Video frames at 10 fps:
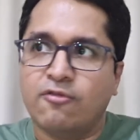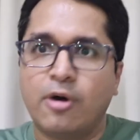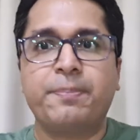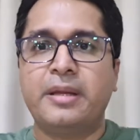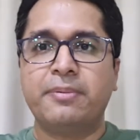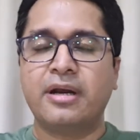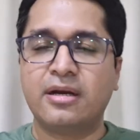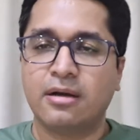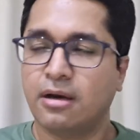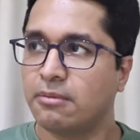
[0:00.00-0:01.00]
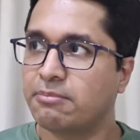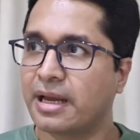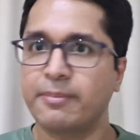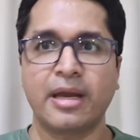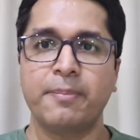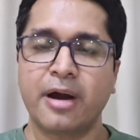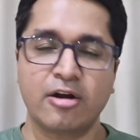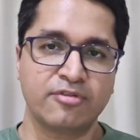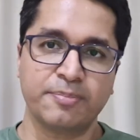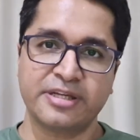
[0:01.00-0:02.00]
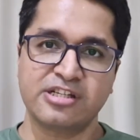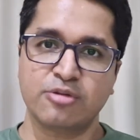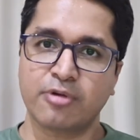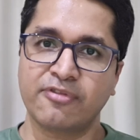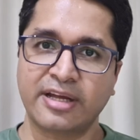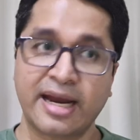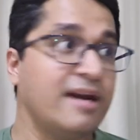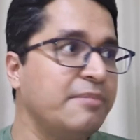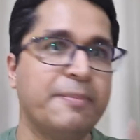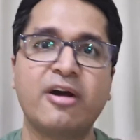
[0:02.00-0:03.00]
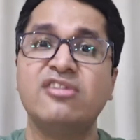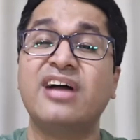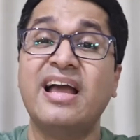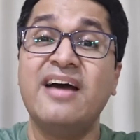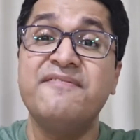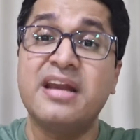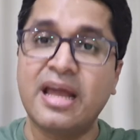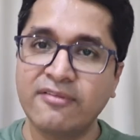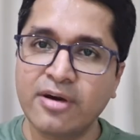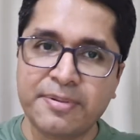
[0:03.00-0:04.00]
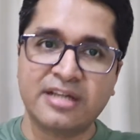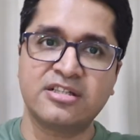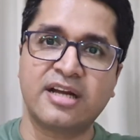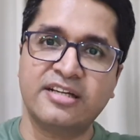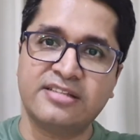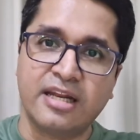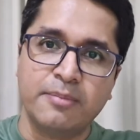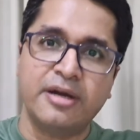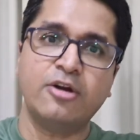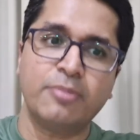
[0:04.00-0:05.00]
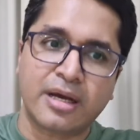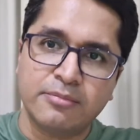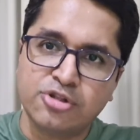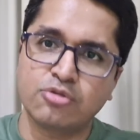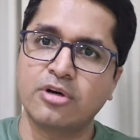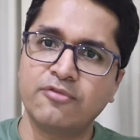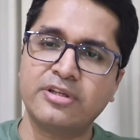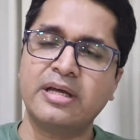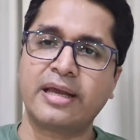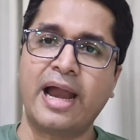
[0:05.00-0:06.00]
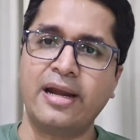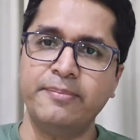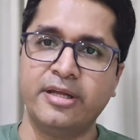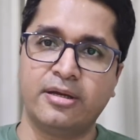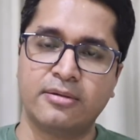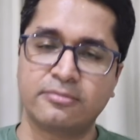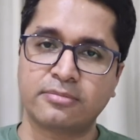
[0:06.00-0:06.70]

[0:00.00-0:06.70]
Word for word: for people uh, uh becoming a part of the Paycheck to Profit Academy because I have never pressurized anybody to become a student with the academy.